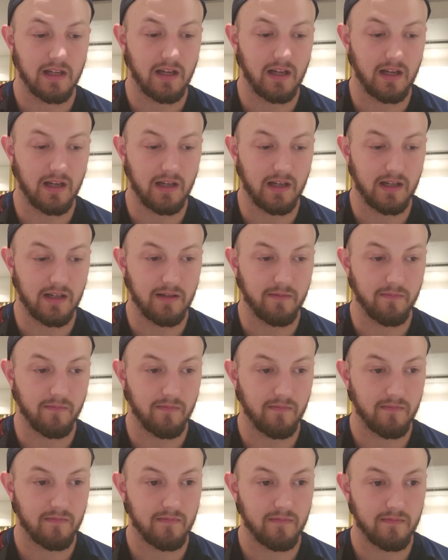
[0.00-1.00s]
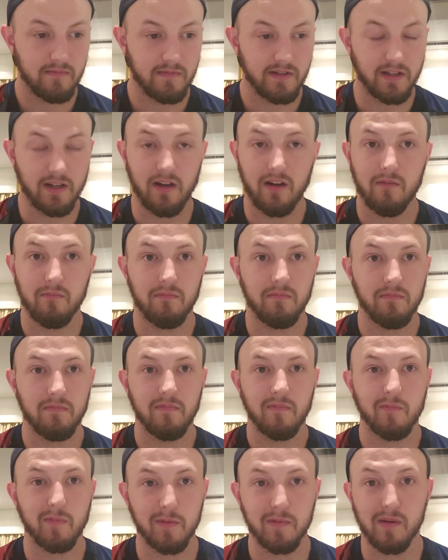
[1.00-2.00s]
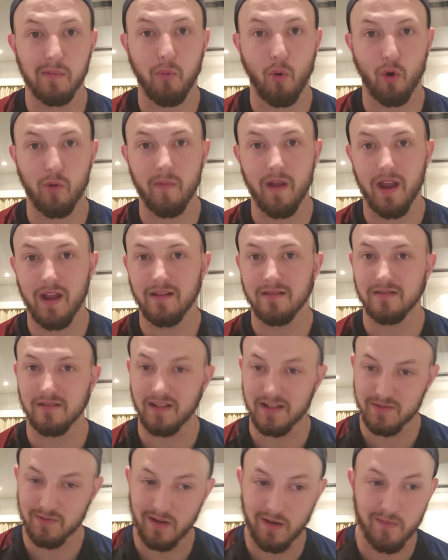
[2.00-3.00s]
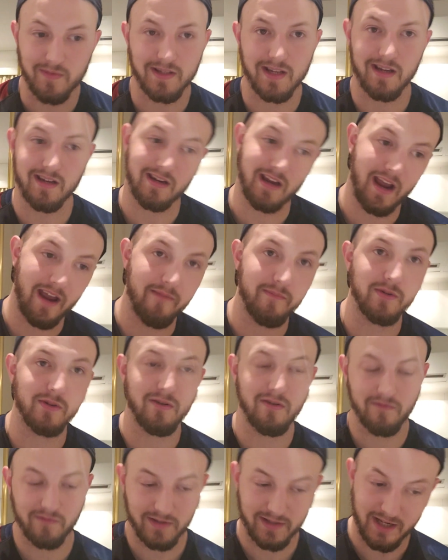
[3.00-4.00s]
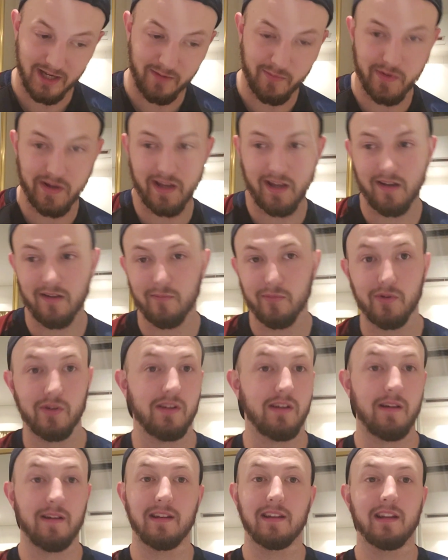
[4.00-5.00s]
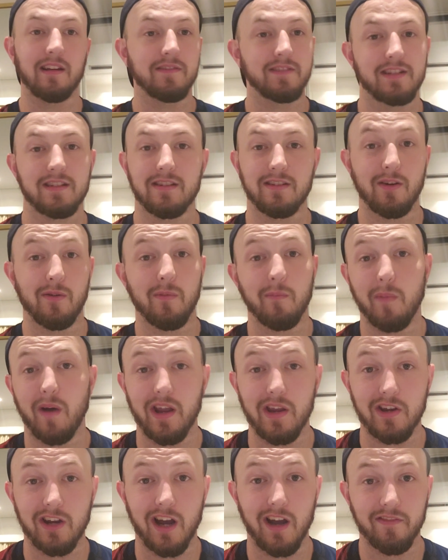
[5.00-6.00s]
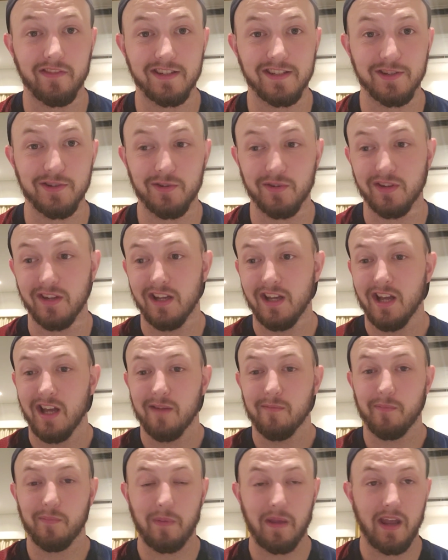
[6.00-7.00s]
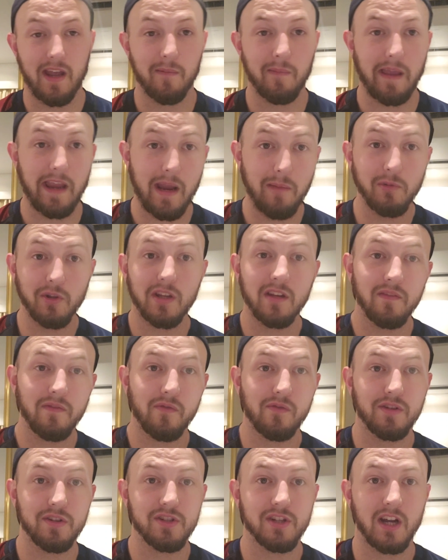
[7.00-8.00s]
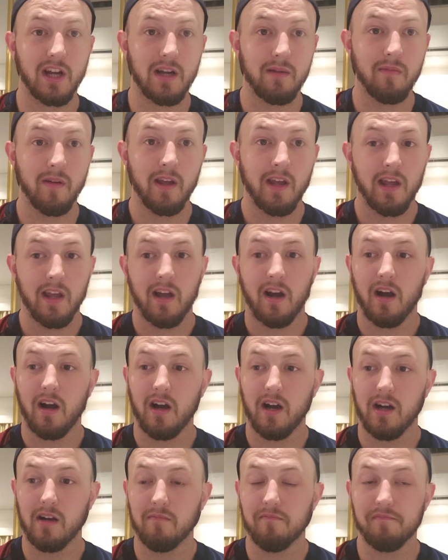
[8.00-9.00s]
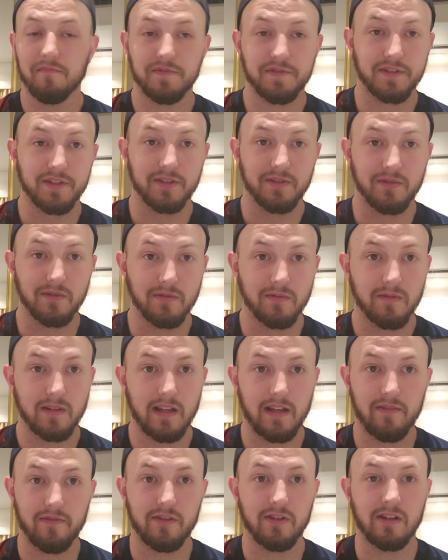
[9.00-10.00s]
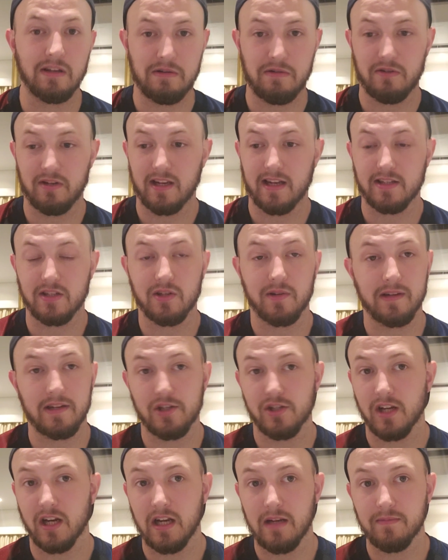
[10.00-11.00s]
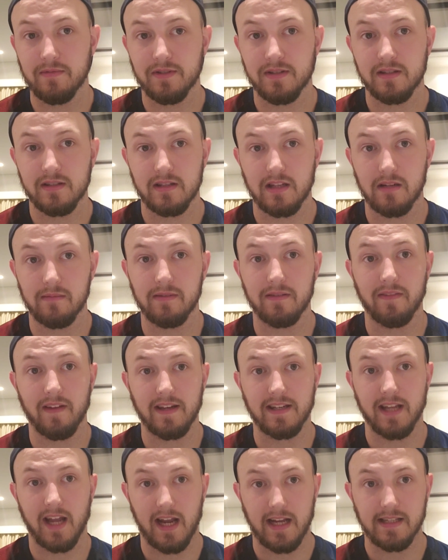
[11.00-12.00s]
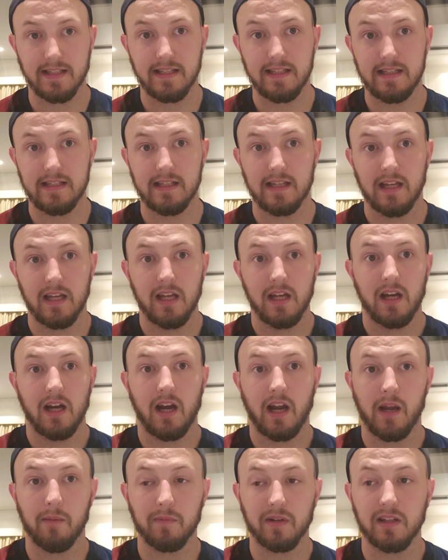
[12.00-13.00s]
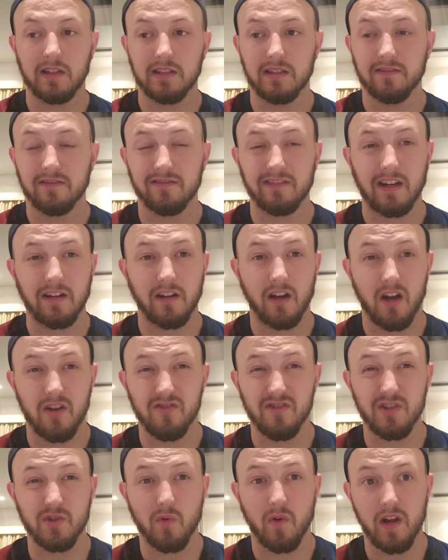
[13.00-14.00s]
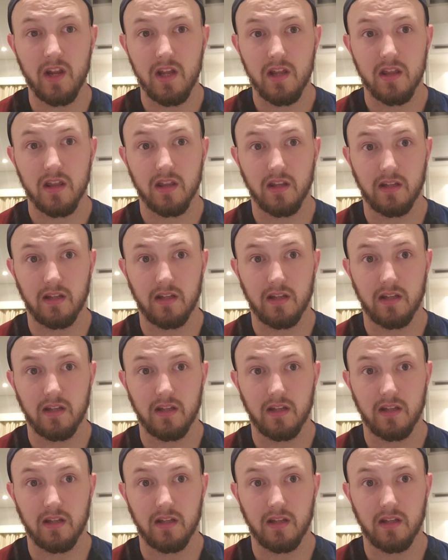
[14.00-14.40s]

I'm going to be a poor man, so that's why I'm saying have me over, take me out. But I'd love to, buy you coffee too. And am looking for a job, so if, you guys know any jobs, that'd be fantastic. I am going to live around 120th